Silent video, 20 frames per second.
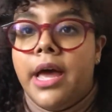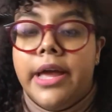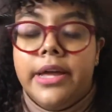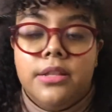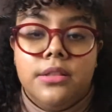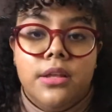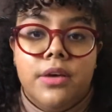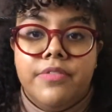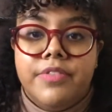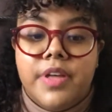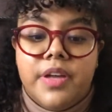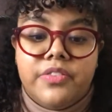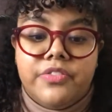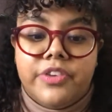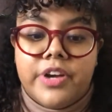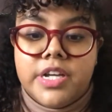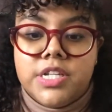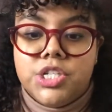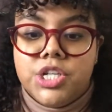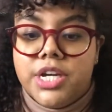I love that
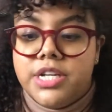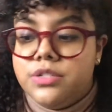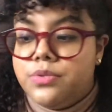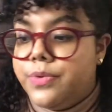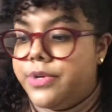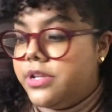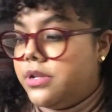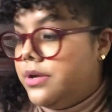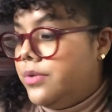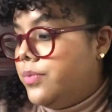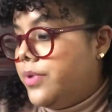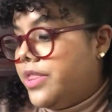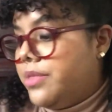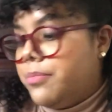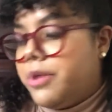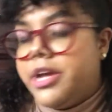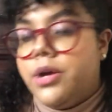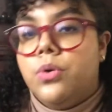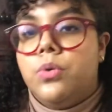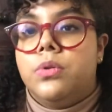franchise with
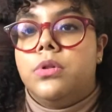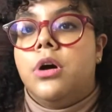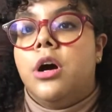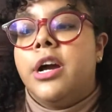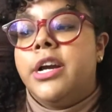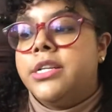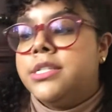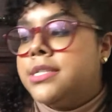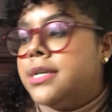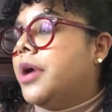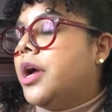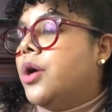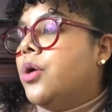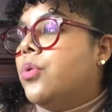my whole heart.